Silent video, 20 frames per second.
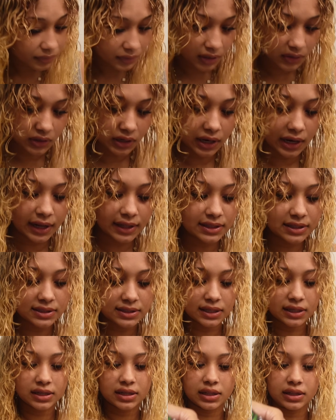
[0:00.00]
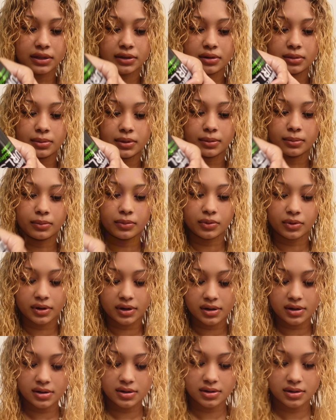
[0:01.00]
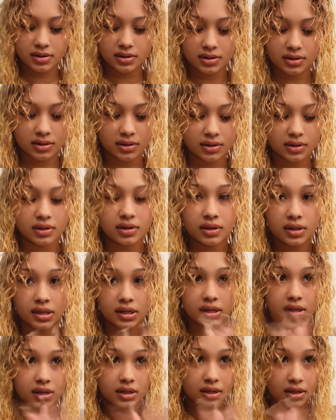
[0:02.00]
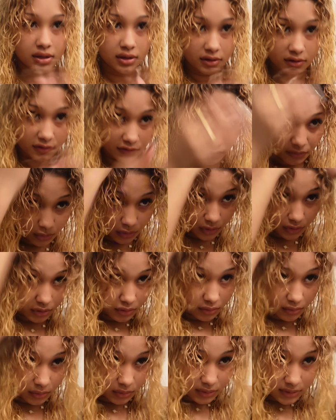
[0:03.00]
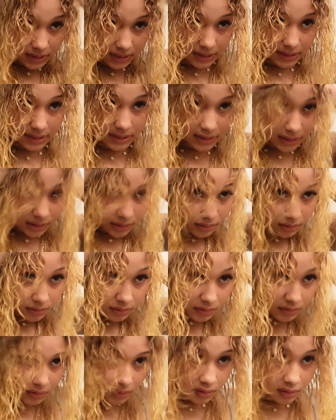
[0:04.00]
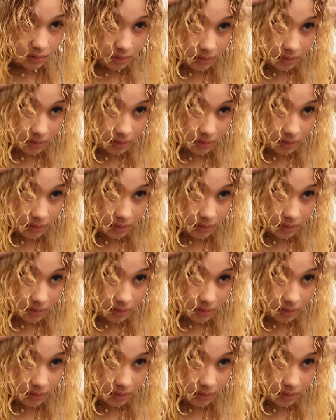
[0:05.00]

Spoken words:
And then I like to take a little bit more for the roots itself.